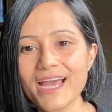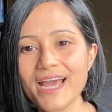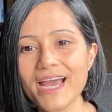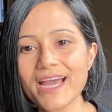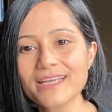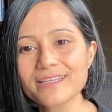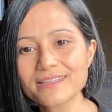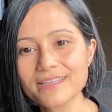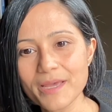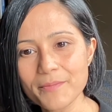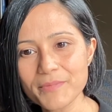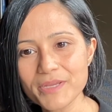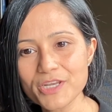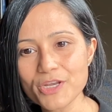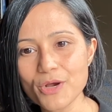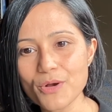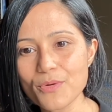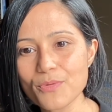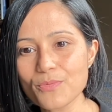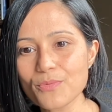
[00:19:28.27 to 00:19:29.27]
And let me
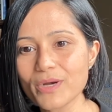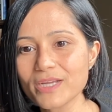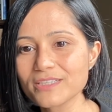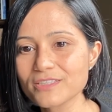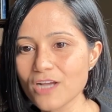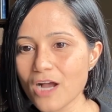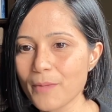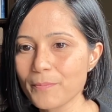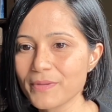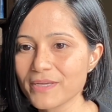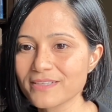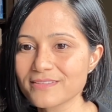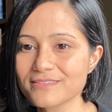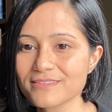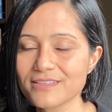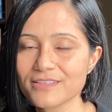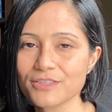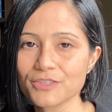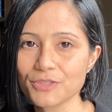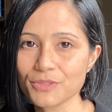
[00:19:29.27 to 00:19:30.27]
know what
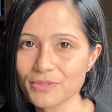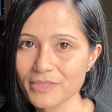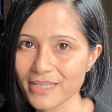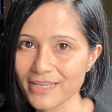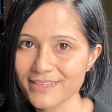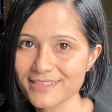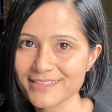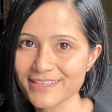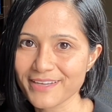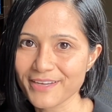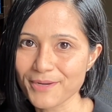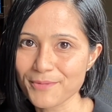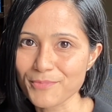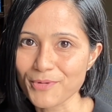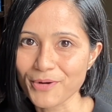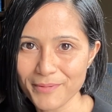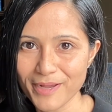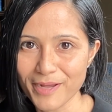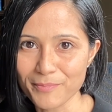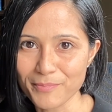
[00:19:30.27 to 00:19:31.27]
topics you'd like to hear
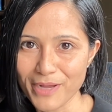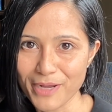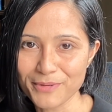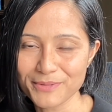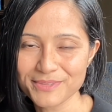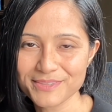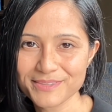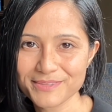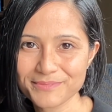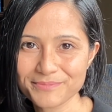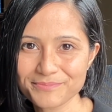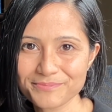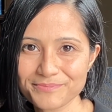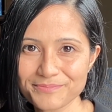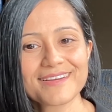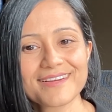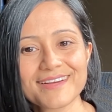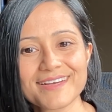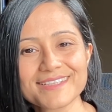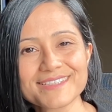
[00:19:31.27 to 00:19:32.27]
more about.
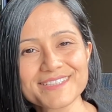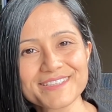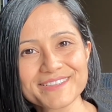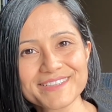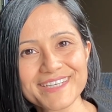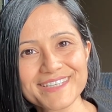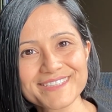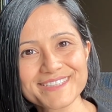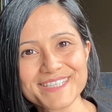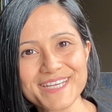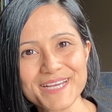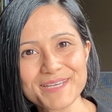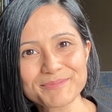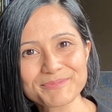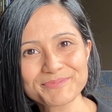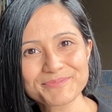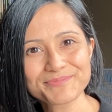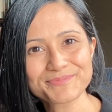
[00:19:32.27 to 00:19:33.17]
Until next time.